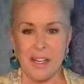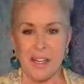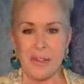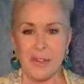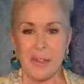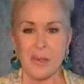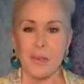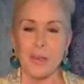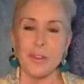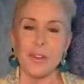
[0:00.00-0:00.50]

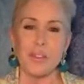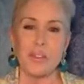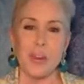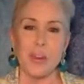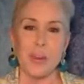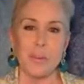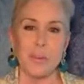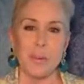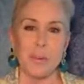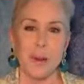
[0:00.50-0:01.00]
The
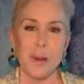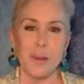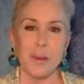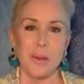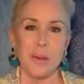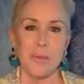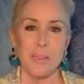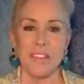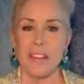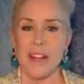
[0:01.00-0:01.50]
Cornerstone
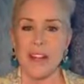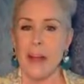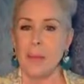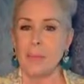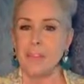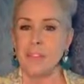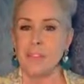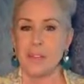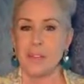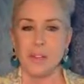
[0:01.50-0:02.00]
program is
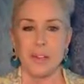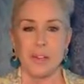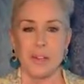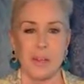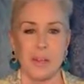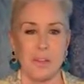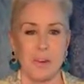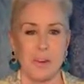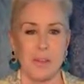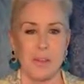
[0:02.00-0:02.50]
absolutely
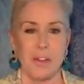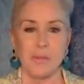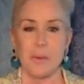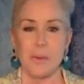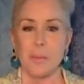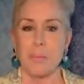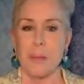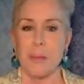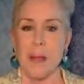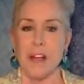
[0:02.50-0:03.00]
perfect
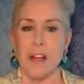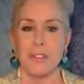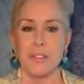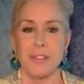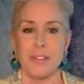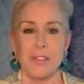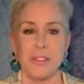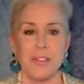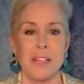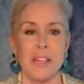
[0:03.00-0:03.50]
for
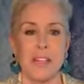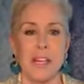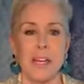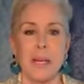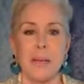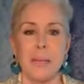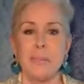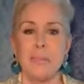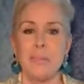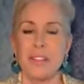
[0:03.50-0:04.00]
pastors,
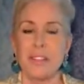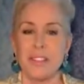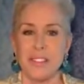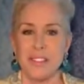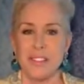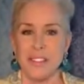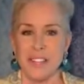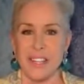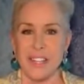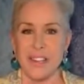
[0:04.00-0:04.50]

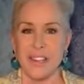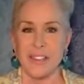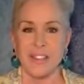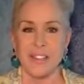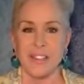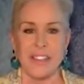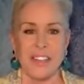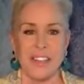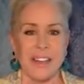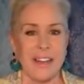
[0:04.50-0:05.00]
business
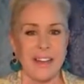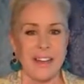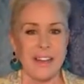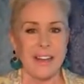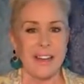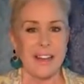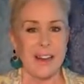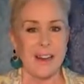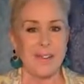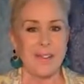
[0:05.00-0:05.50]
leaders,
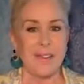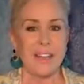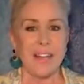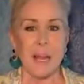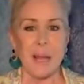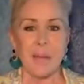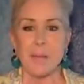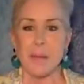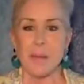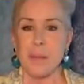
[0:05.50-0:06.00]
and
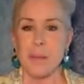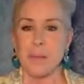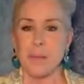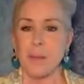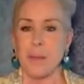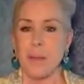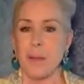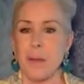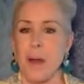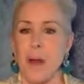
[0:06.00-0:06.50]
everyday people
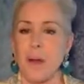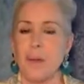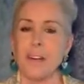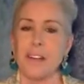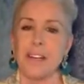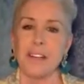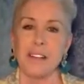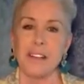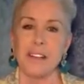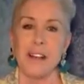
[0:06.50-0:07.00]
who
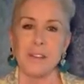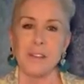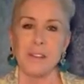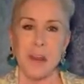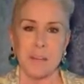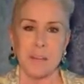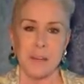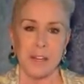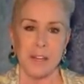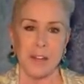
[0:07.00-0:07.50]
already love
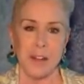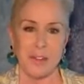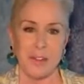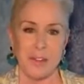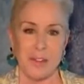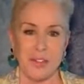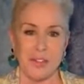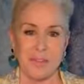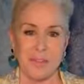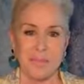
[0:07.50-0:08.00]
helping
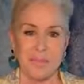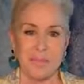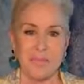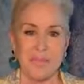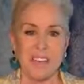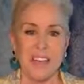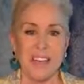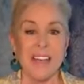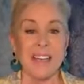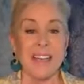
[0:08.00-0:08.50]
others.
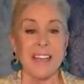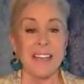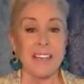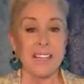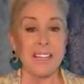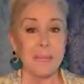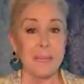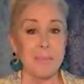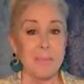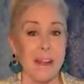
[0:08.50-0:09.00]

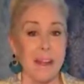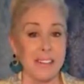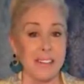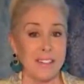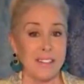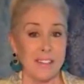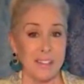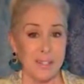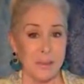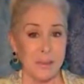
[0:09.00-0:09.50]
Getting paid
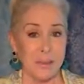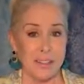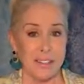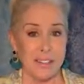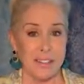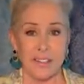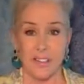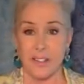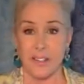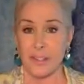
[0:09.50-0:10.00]
to do it
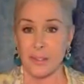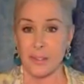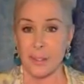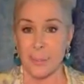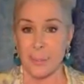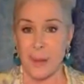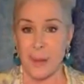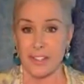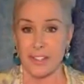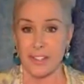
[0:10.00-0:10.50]
is just a
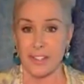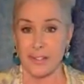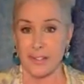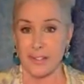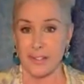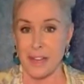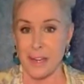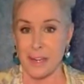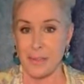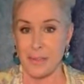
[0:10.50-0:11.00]
positive
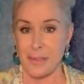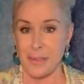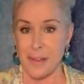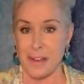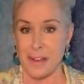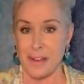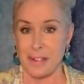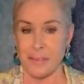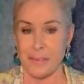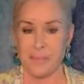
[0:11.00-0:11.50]
side
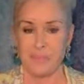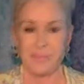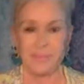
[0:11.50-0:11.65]
effect.